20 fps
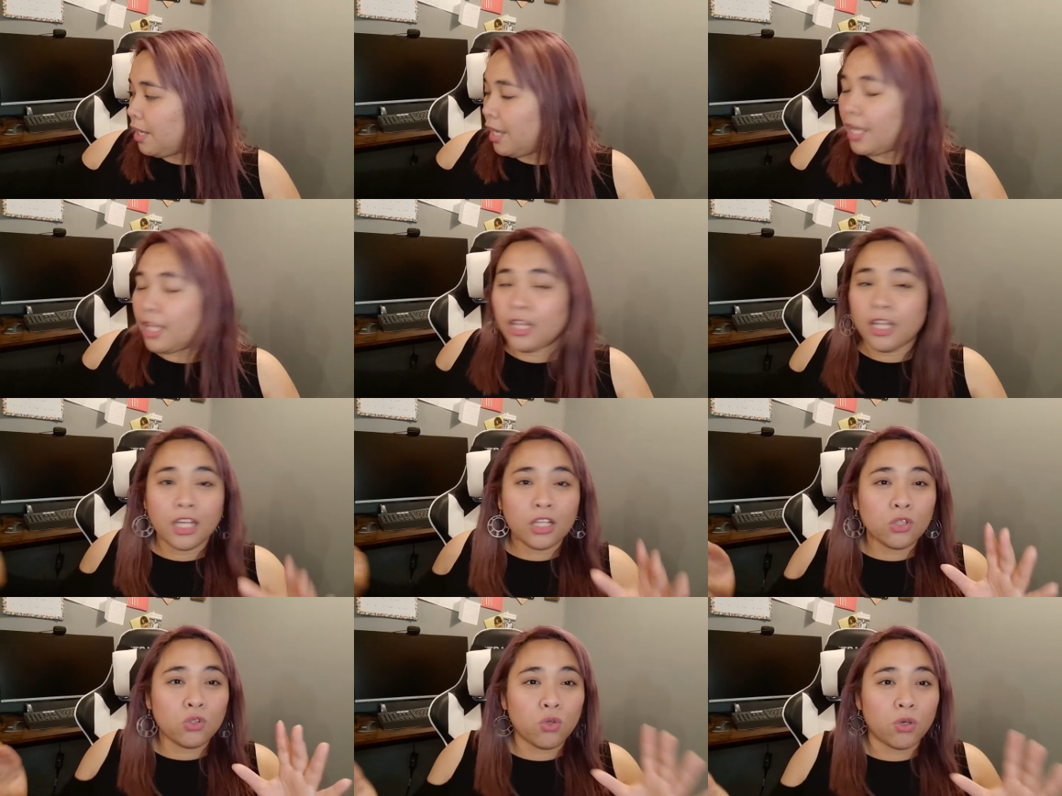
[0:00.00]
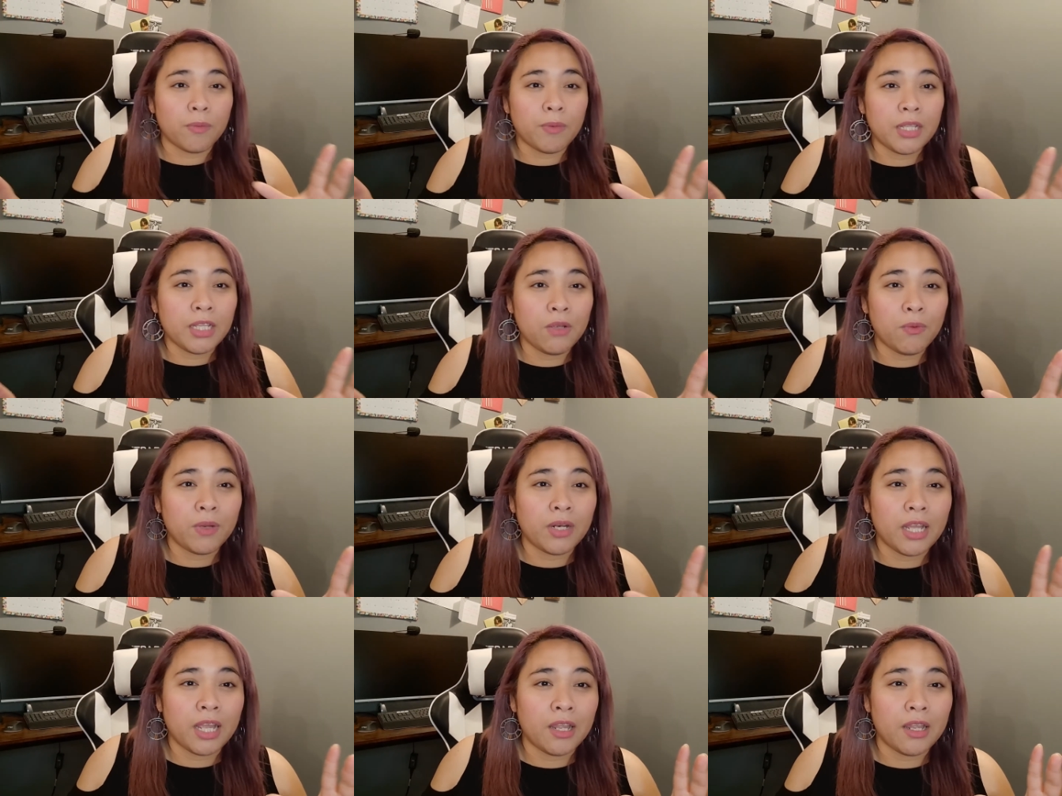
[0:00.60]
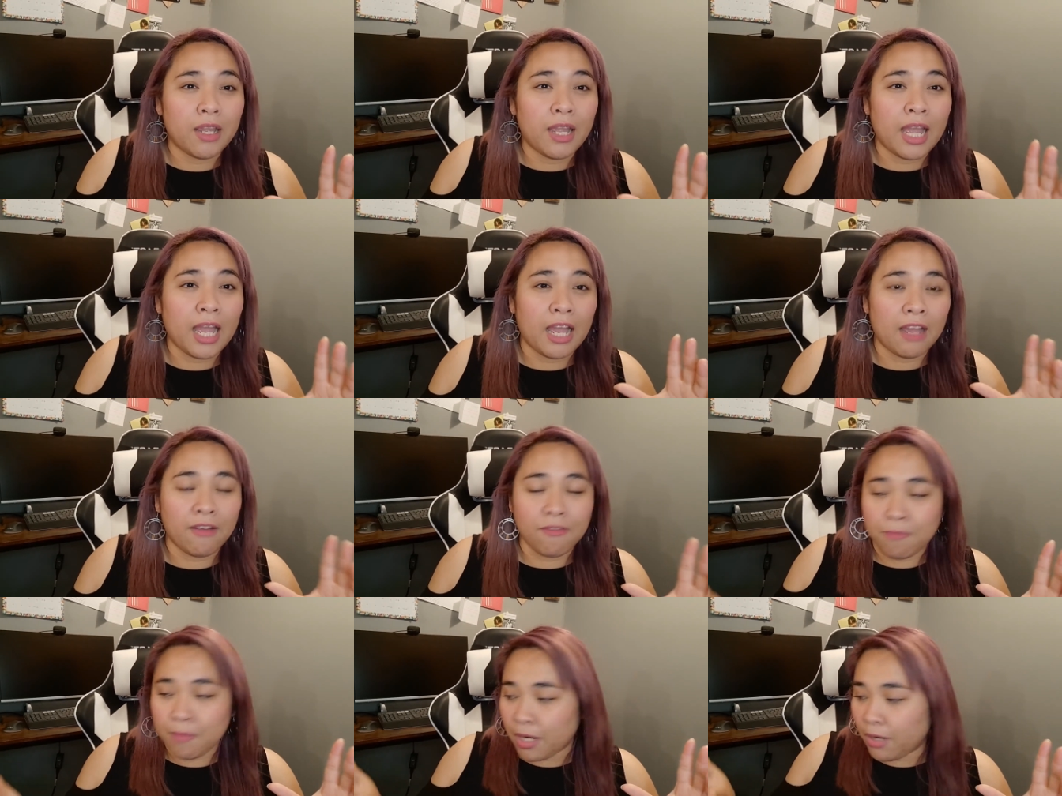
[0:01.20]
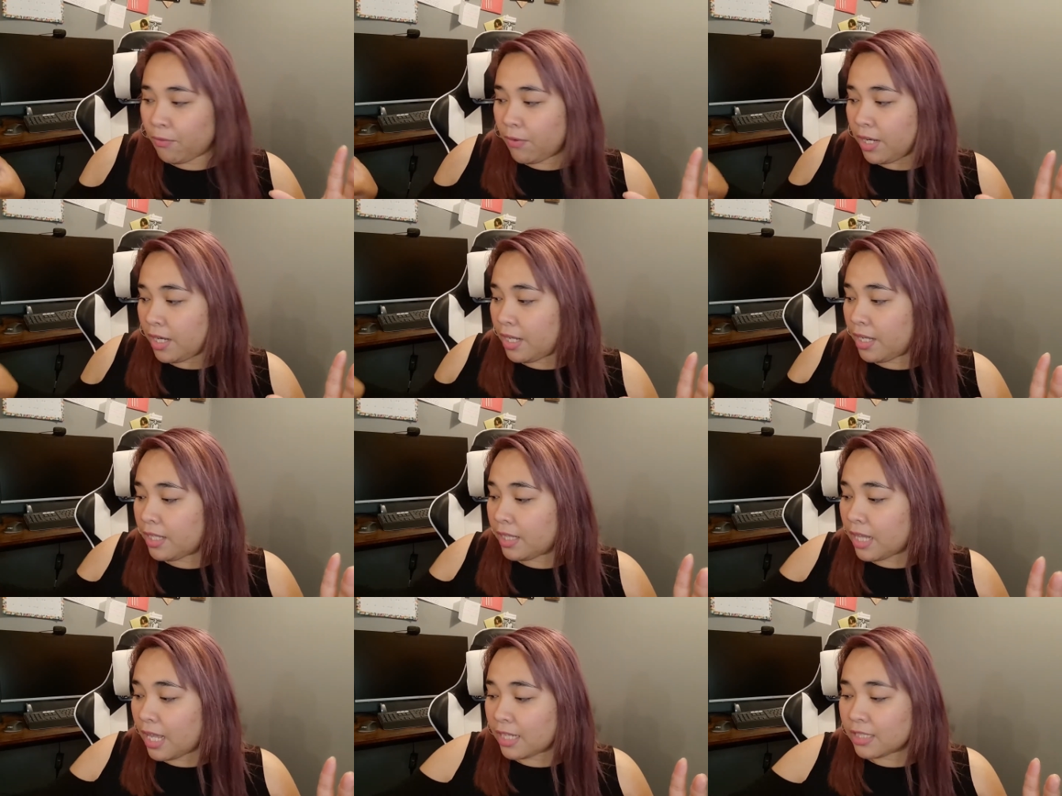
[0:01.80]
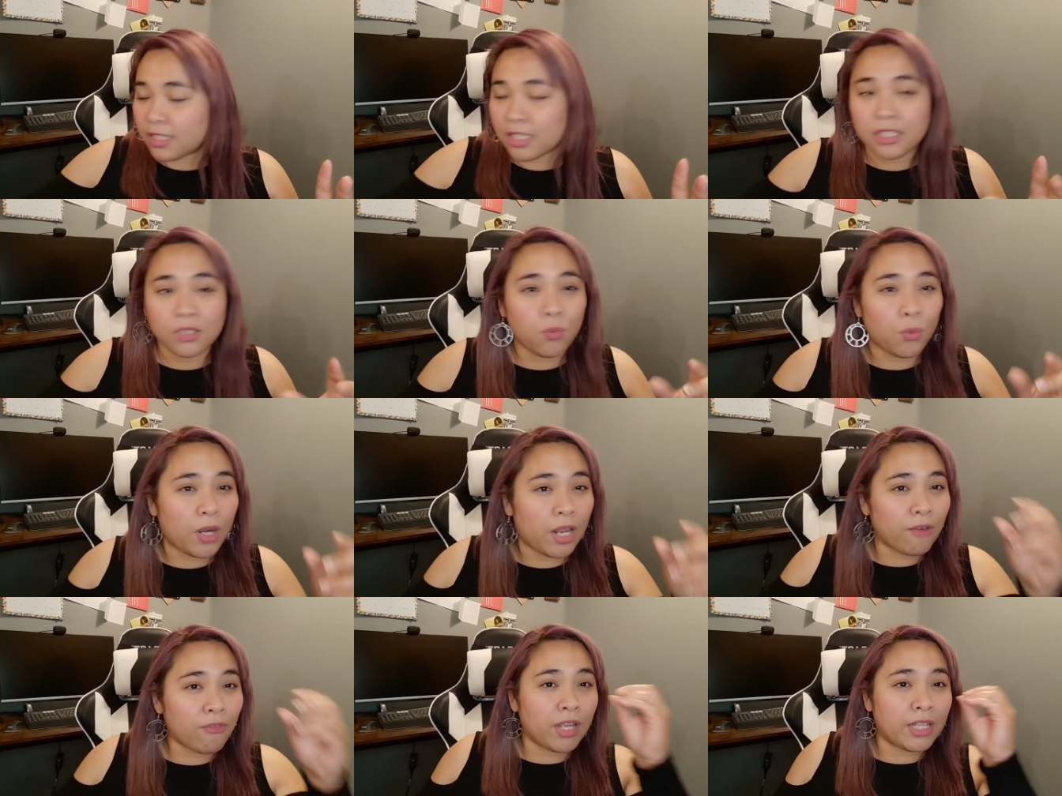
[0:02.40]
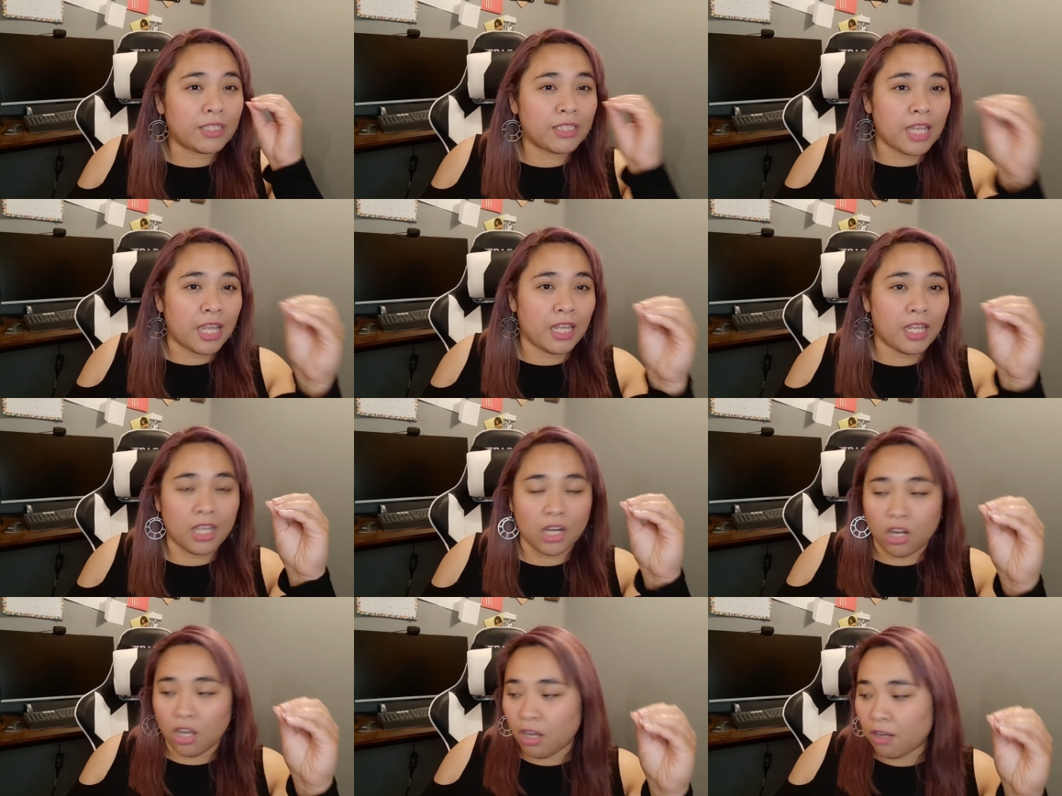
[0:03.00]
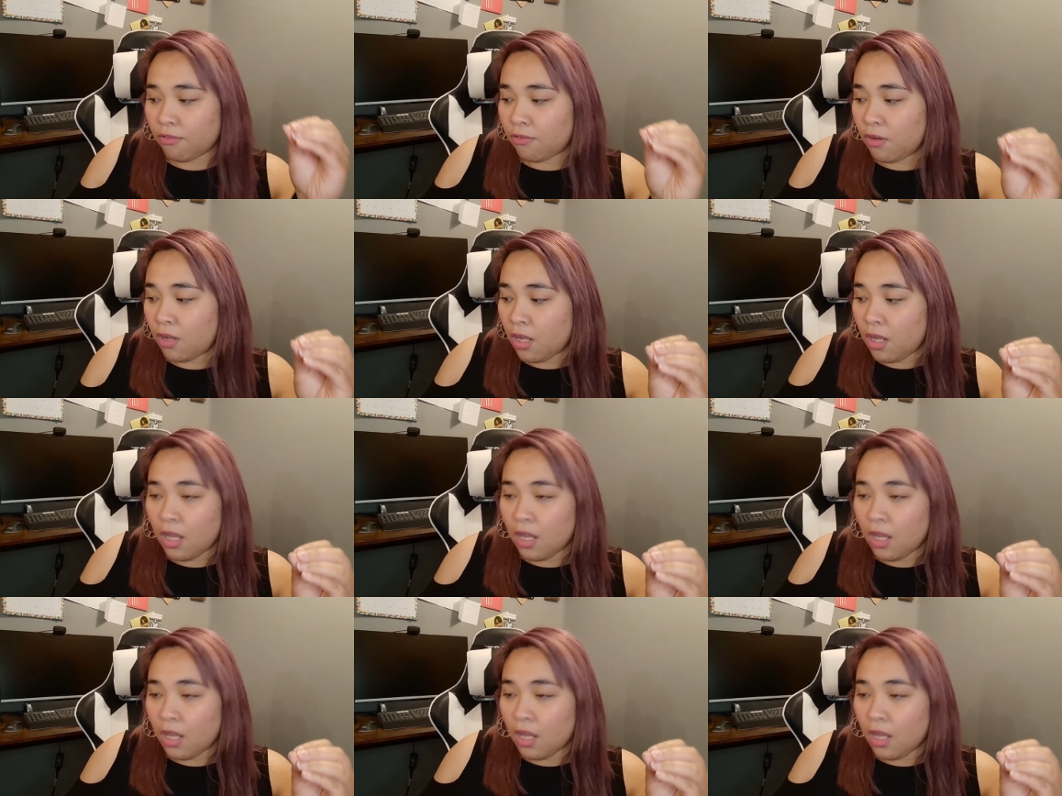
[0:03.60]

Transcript: And like normally when I have my reading glasses, whenever I take it off,